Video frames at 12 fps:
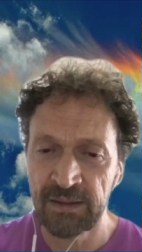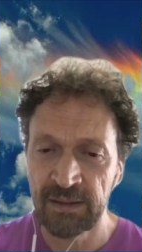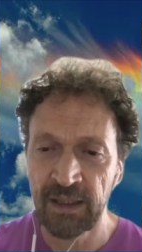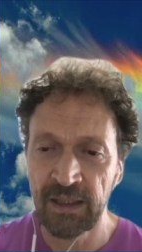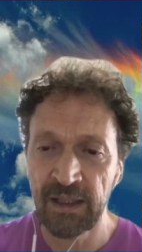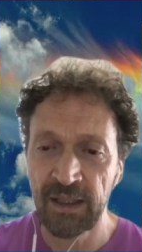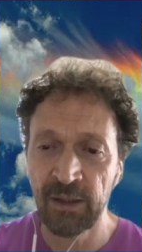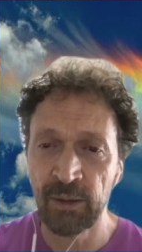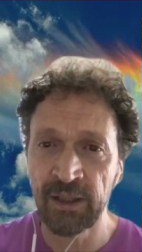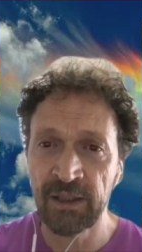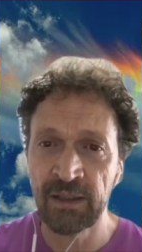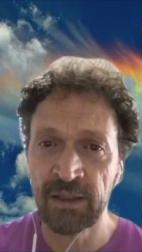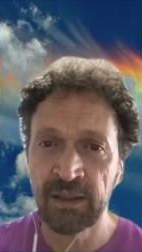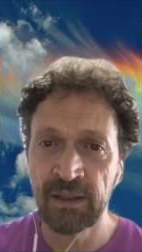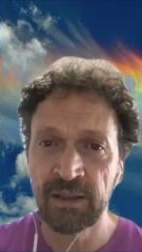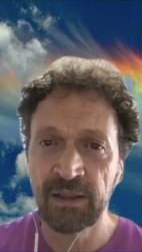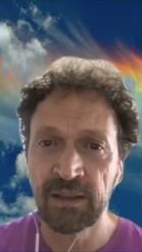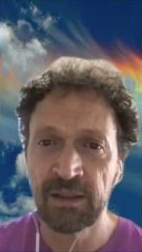allowing
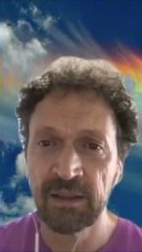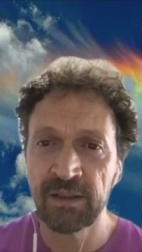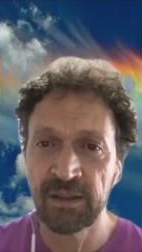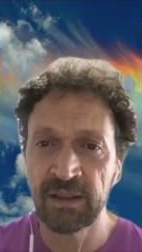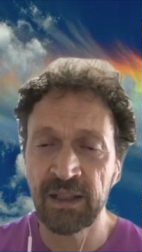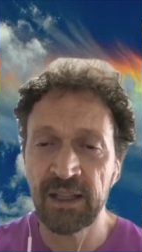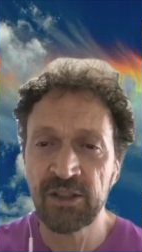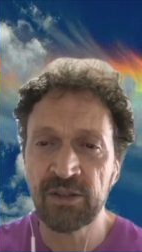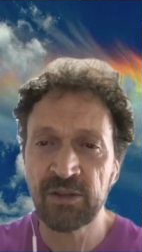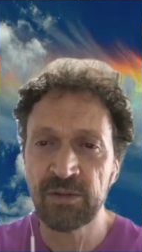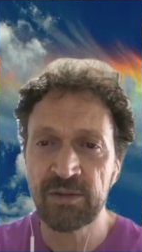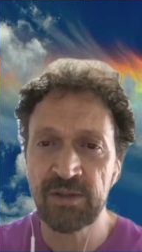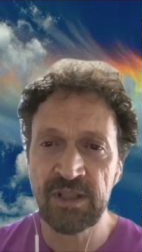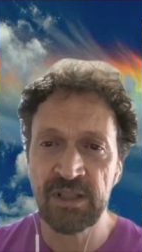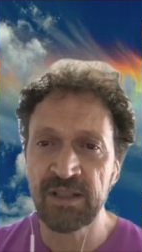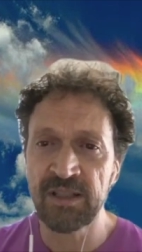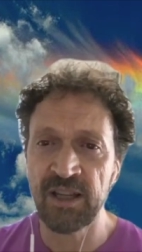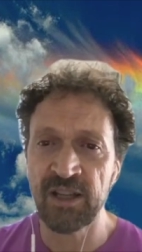the natural
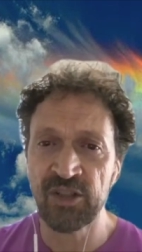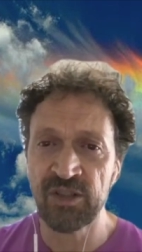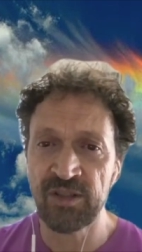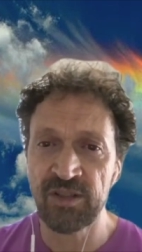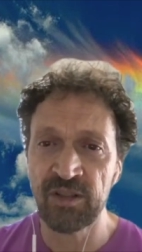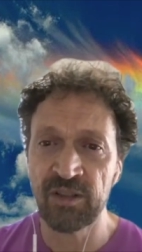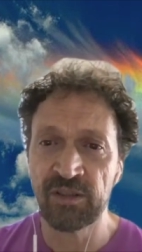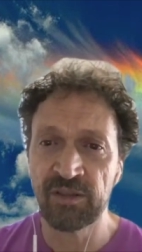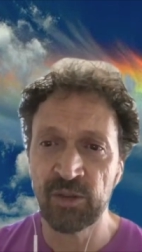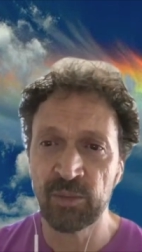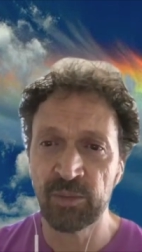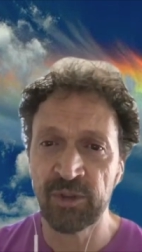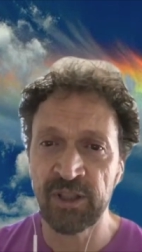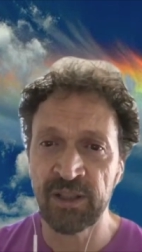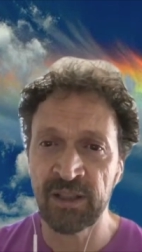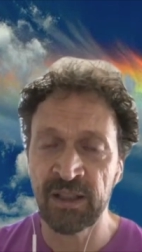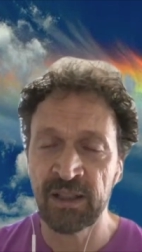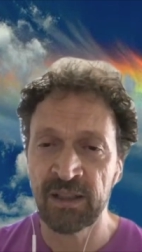sensations of your
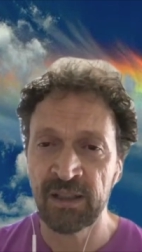breathing